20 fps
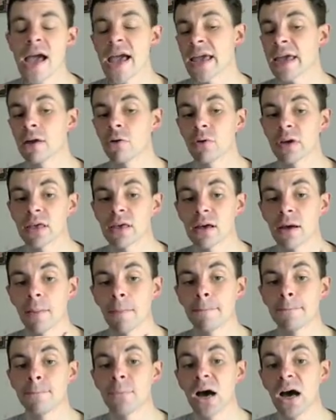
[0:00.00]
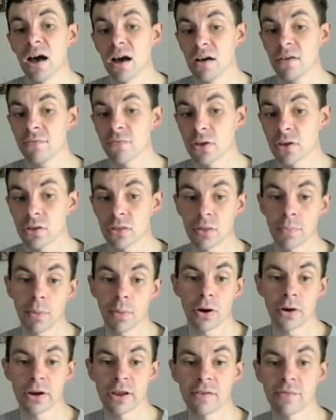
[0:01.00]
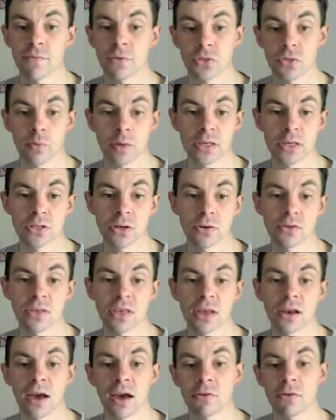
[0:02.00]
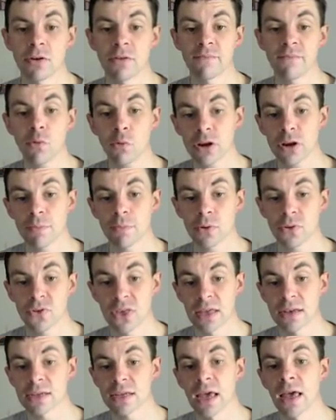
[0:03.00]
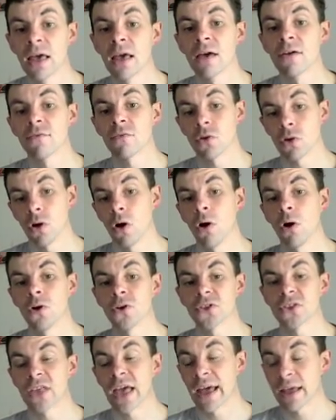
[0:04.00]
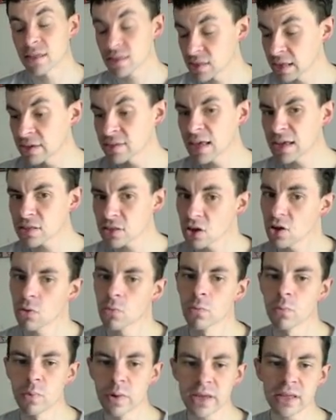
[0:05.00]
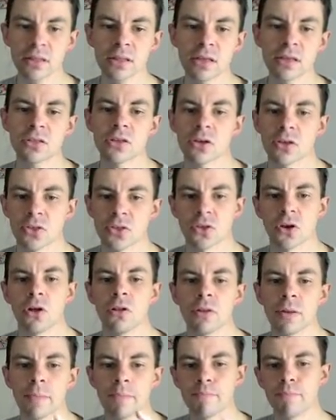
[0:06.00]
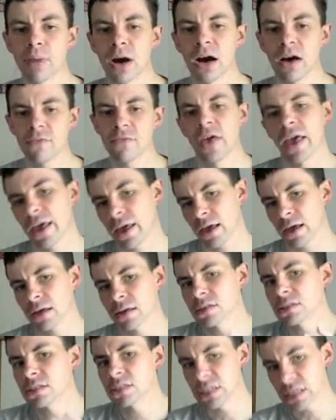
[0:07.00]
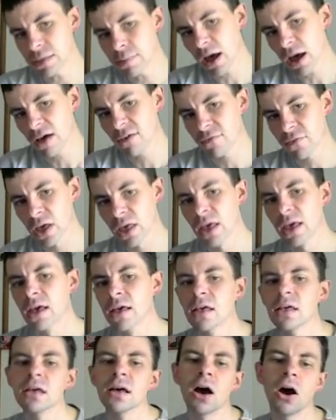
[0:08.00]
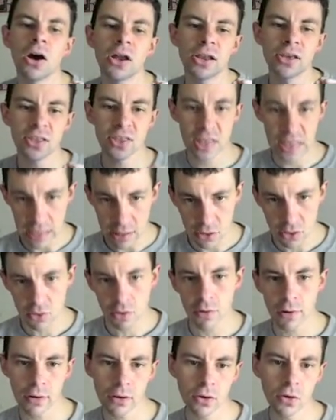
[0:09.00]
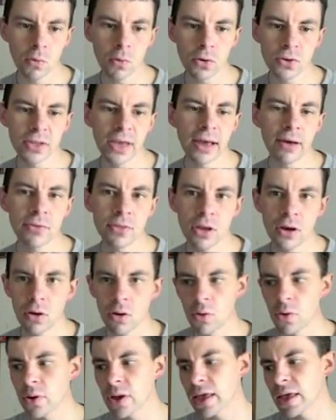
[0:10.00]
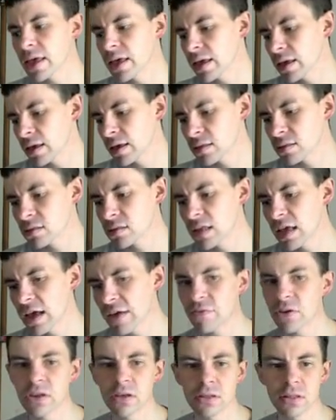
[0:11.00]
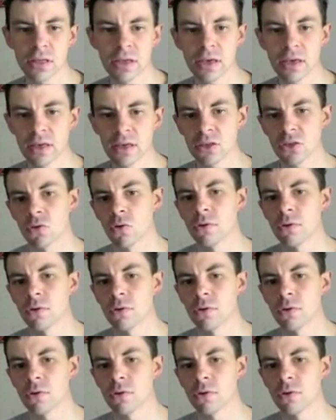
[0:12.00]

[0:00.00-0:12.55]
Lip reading: AoE buff the party for 3 turns at 140% for all stats. Now that's a really just solid buff and debuff. On a 6-turn cooldown, though, it definitely is